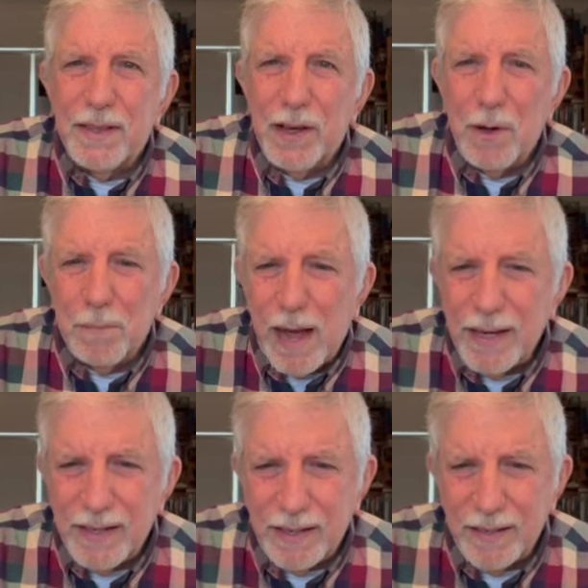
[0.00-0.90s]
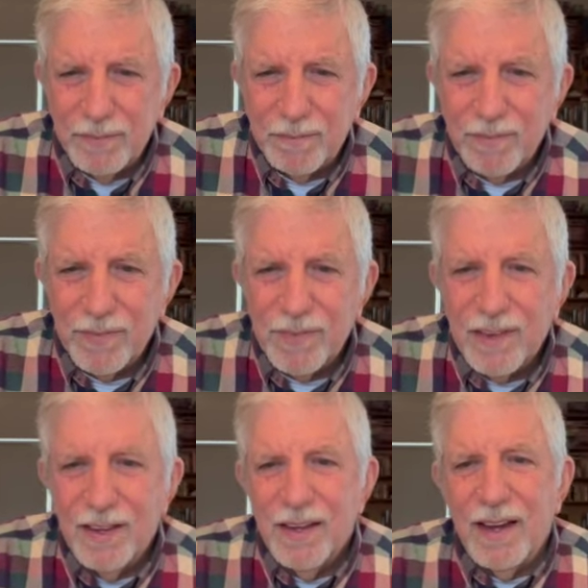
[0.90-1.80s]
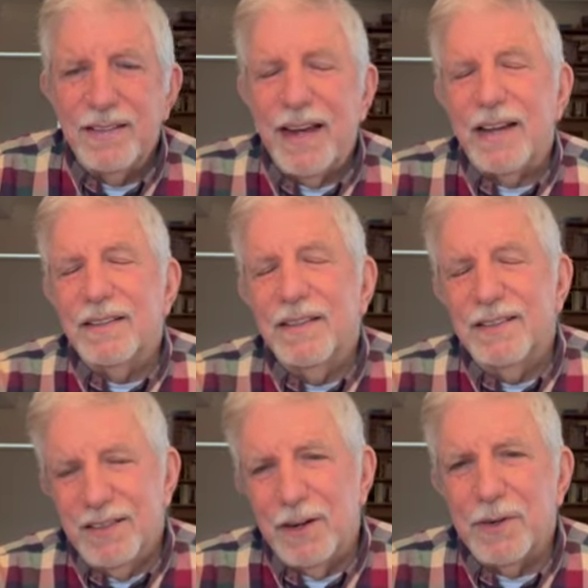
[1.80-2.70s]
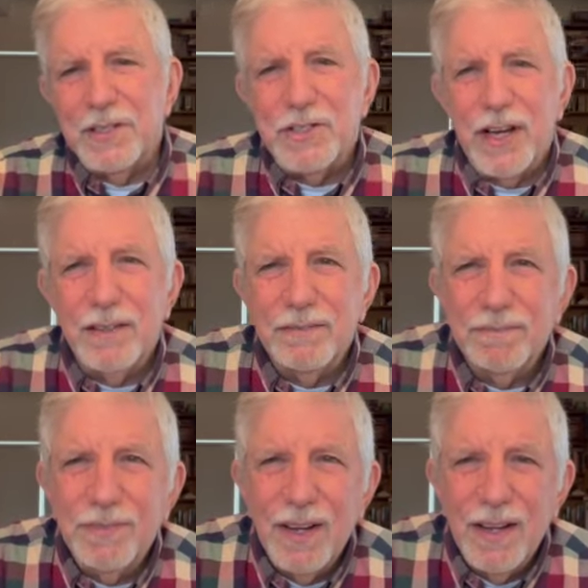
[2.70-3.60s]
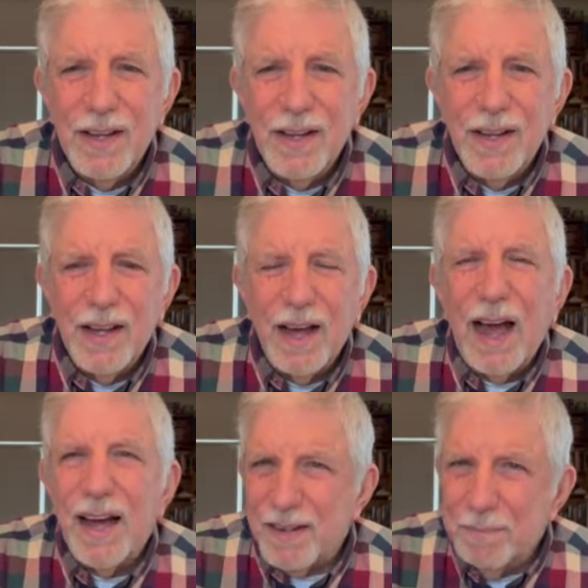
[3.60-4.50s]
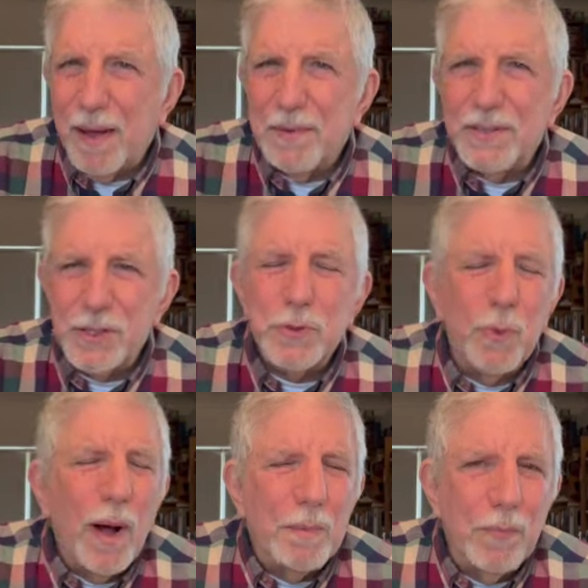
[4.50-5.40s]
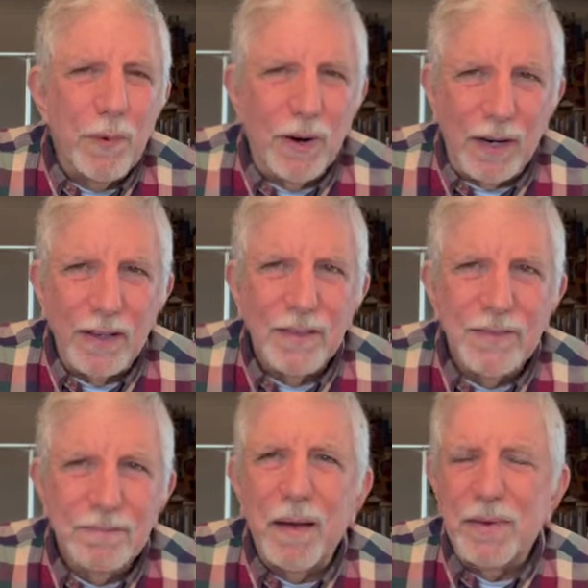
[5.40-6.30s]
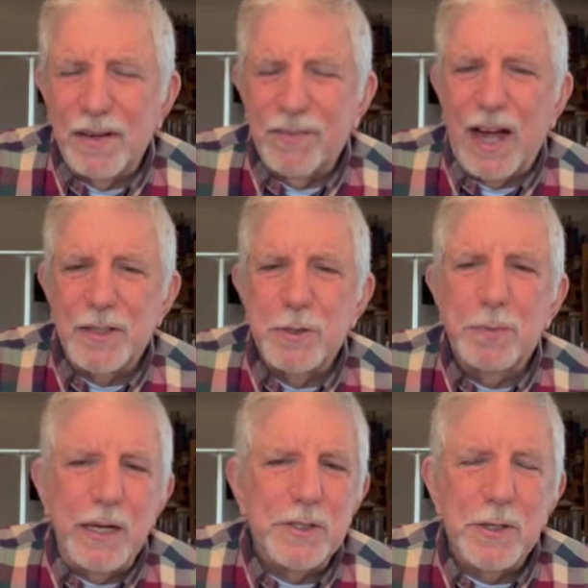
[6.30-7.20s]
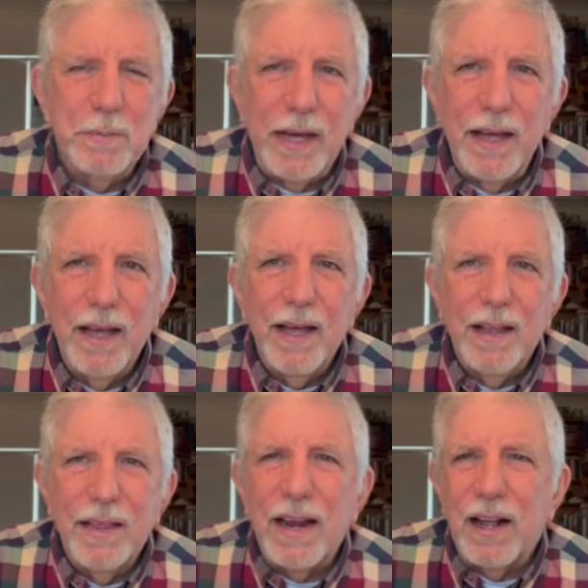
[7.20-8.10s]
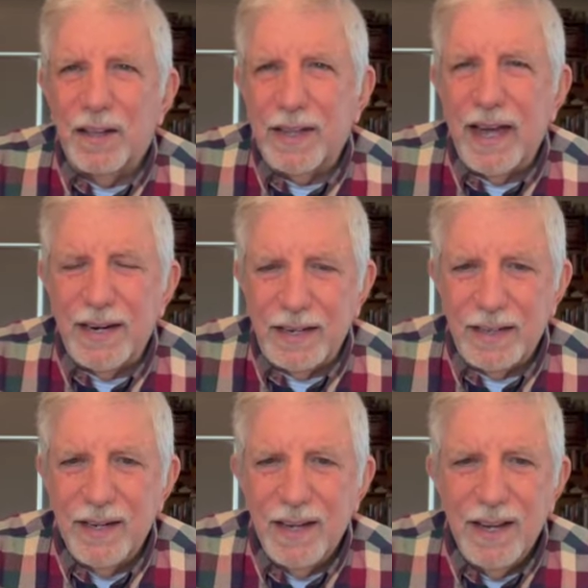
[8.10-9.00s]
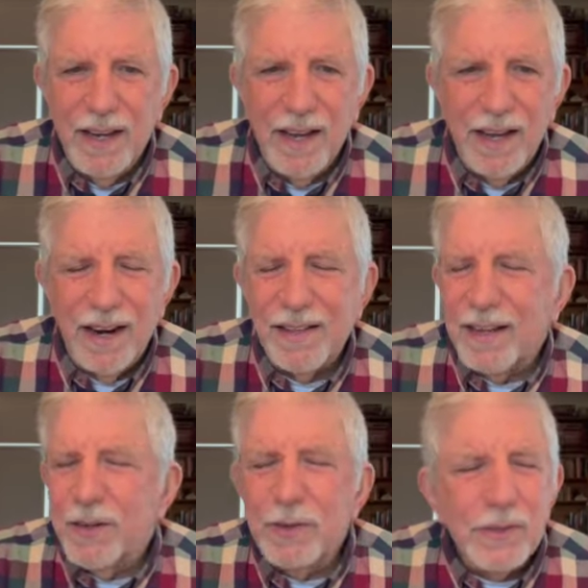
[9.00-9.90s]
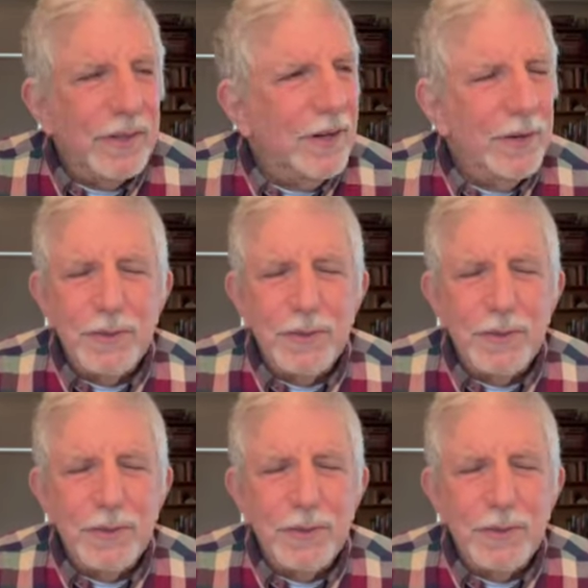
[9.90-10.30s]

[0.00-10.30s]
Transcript: Almighty. And yet, you know what he said? Maybe just one more. Maybe if God speaks to me, then I'll get it. And I think, who